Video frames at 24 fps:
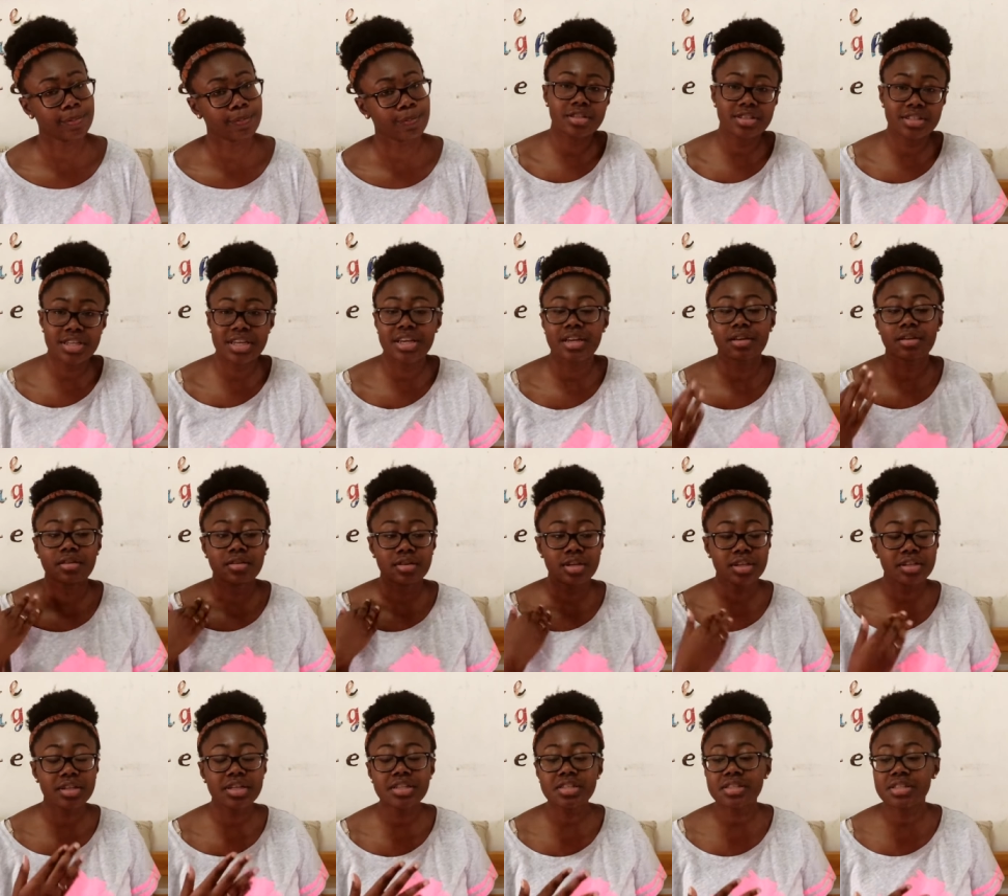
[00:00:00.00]
See,
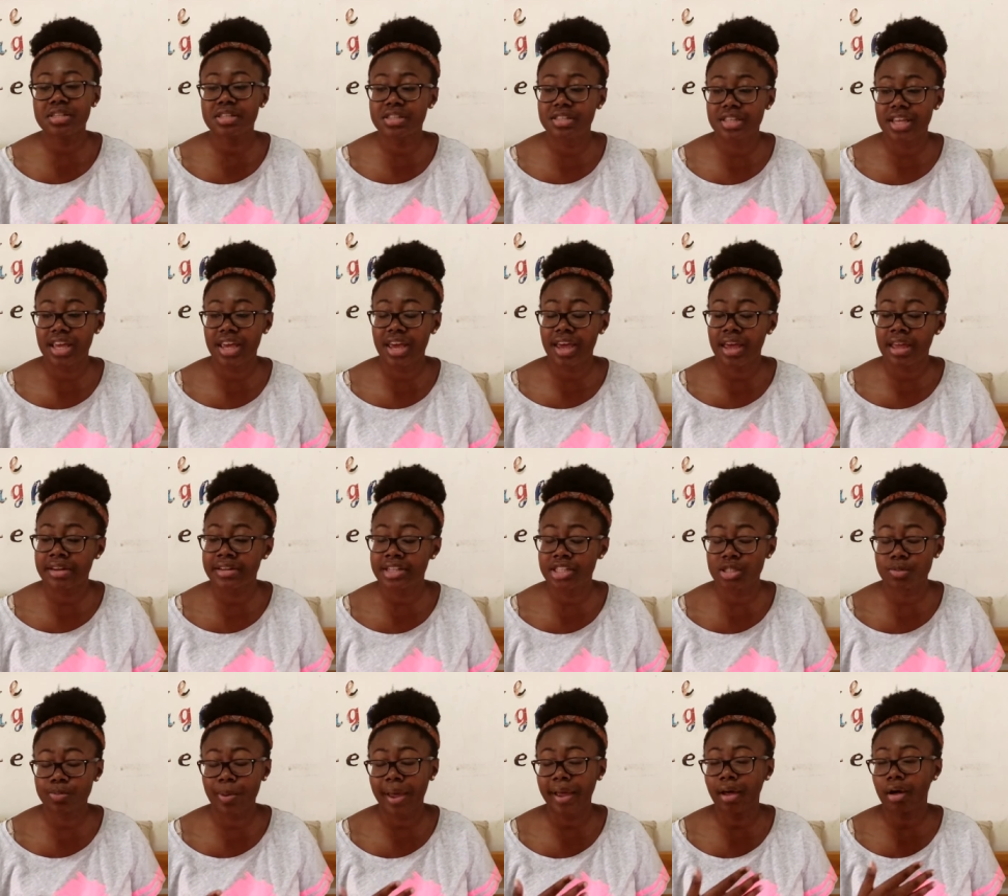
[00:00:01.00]
needless to say,
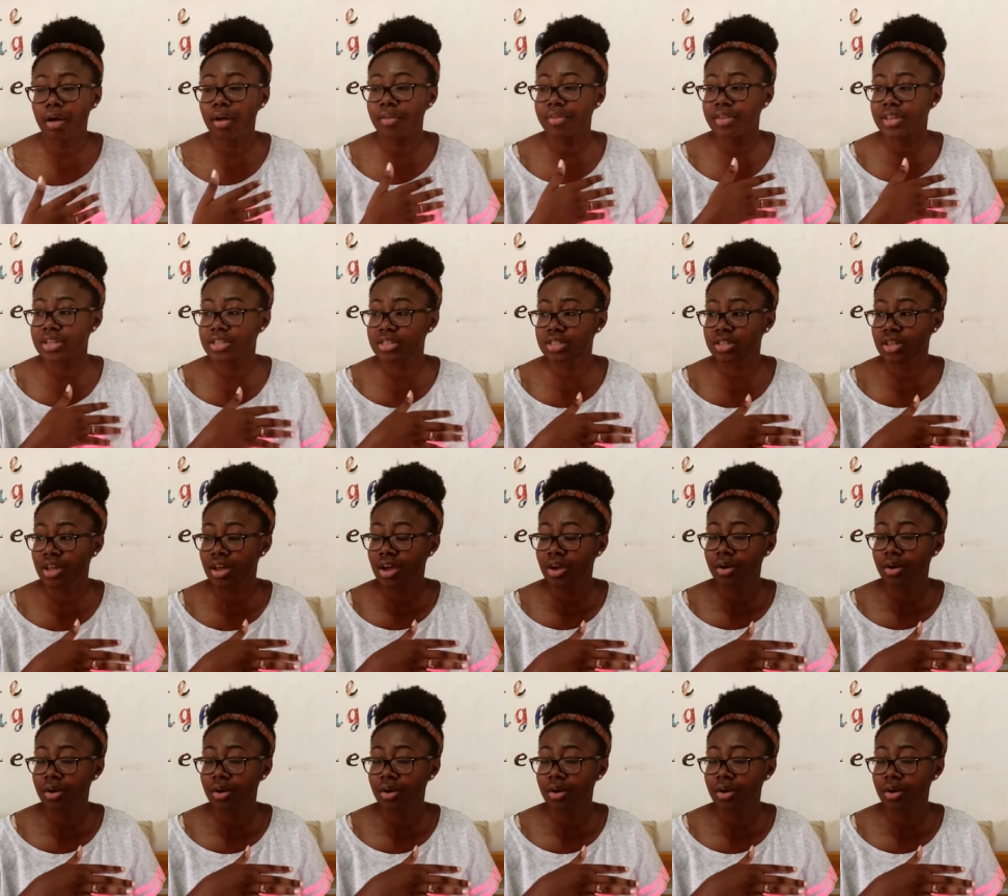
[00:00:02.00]
despite all these